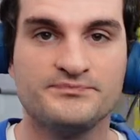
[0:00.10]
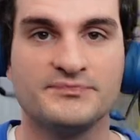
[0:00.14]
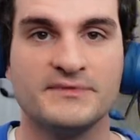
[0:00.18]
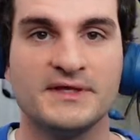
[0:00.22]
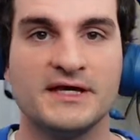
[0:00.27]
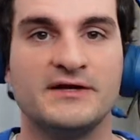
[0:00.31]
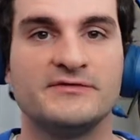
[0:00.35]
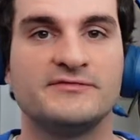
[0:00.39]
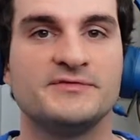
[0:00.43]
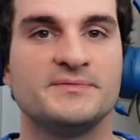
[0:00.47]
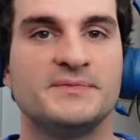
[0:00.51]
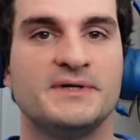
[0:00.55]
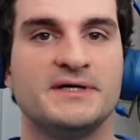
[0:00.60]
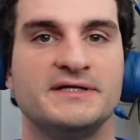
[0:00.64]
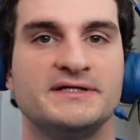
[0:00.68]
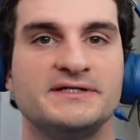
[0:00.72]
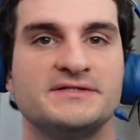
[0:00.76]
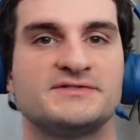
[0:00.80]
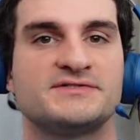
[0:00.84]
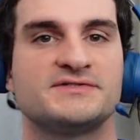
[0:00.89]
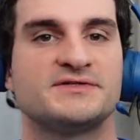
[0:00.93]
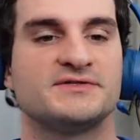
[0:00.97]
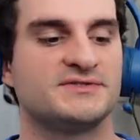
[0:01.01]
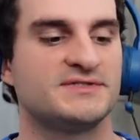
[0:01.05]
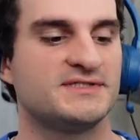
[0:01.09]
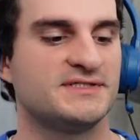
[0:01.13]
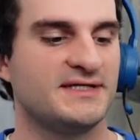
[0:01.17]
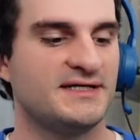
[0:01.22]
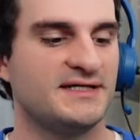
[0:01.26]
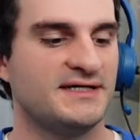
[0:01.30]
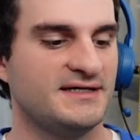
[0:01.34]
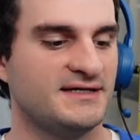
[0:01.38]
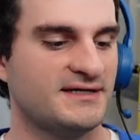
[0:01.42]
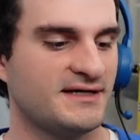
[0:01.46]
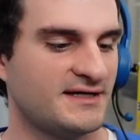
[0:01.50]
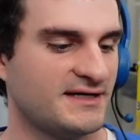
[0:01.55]
Hey everybody, so
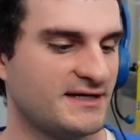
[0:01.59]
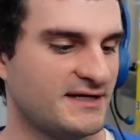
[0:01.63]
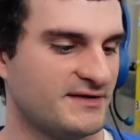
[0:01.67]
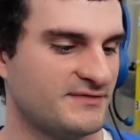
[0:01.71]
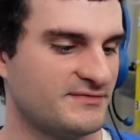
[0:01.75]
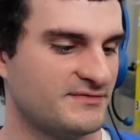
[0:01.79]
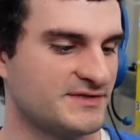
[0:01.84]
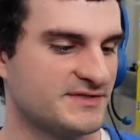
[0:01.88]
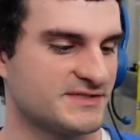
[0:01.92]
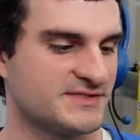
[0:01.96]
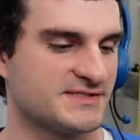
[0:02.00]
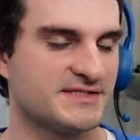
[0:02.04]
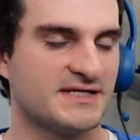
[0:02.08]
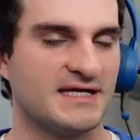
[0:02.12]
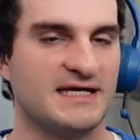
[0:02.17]
today I have this